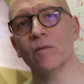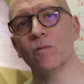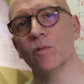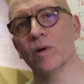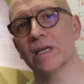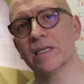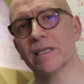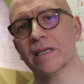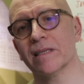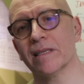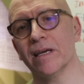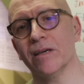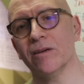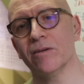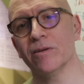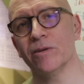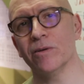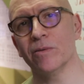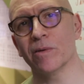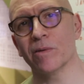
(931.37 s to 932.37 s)
what is it that you're
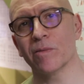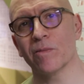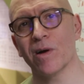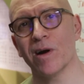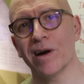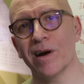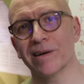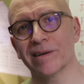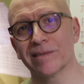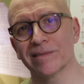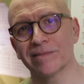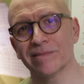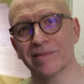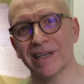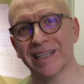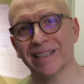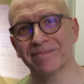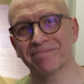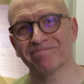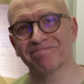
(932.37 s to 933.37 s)
doing wrong, right?